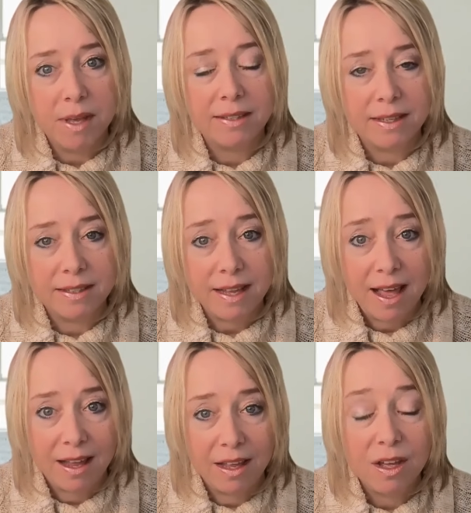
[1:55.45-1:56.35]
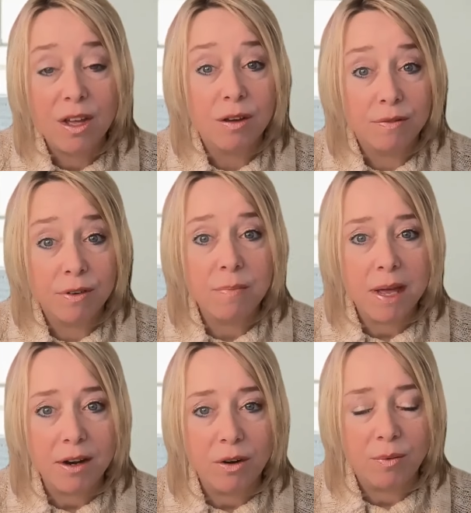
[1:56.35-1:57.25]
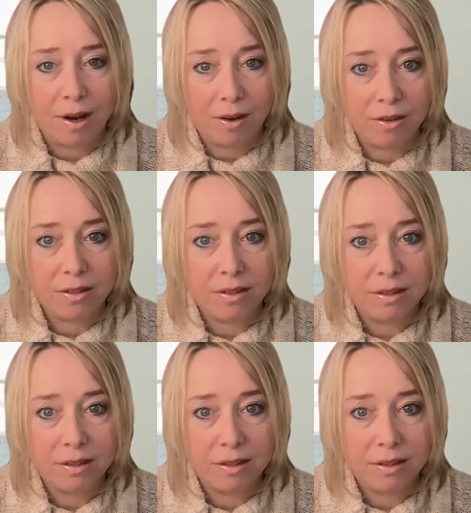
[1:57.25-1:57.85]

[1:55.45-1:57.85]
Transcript: the SSA for the medical record.